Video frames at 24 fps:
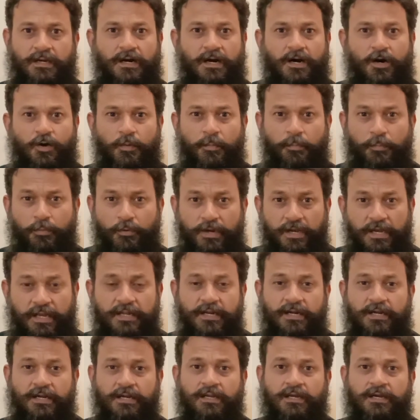How
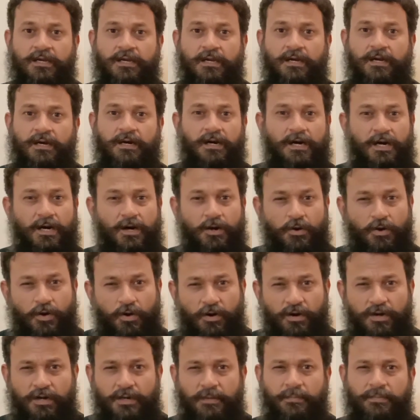poignant, how
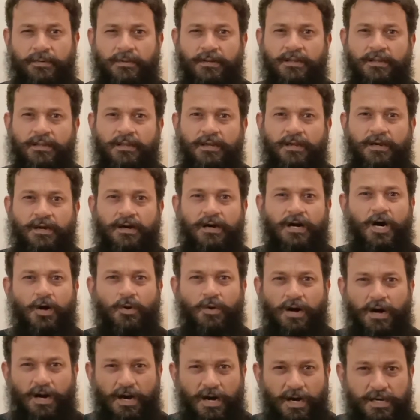horrible, how
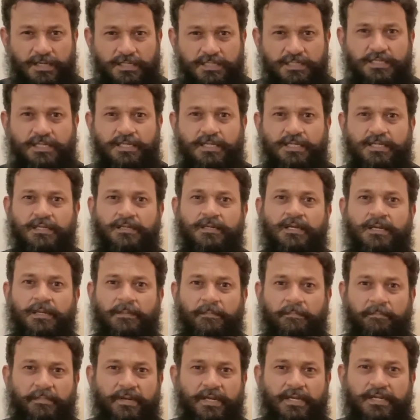heartening
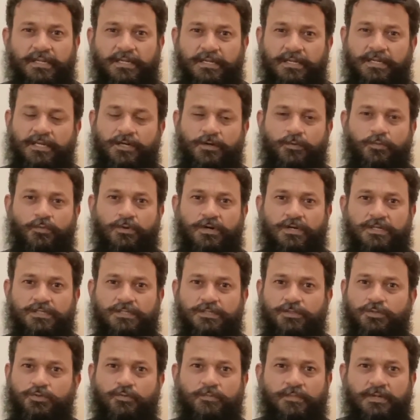meeting it was.
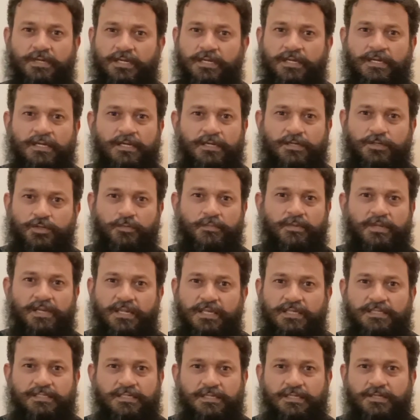You may
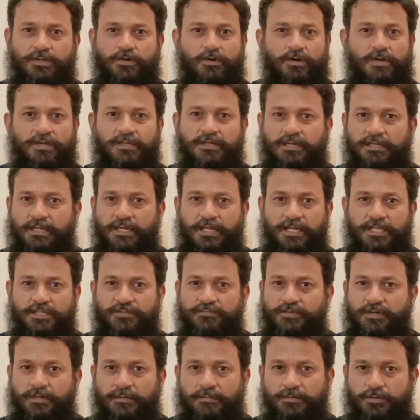listen all details
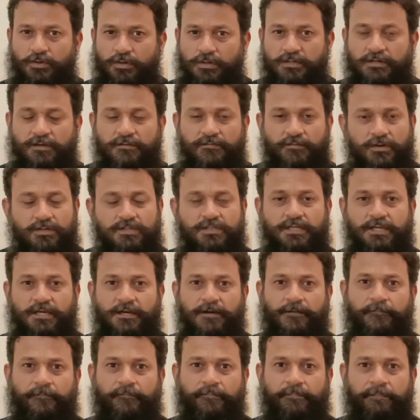from Dr.
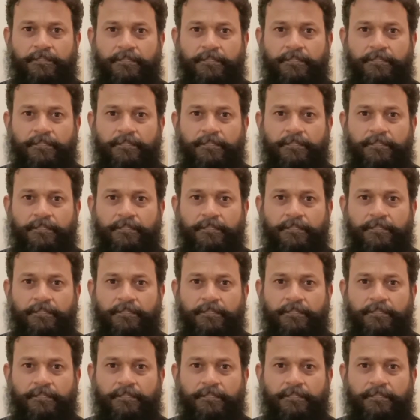Fozia.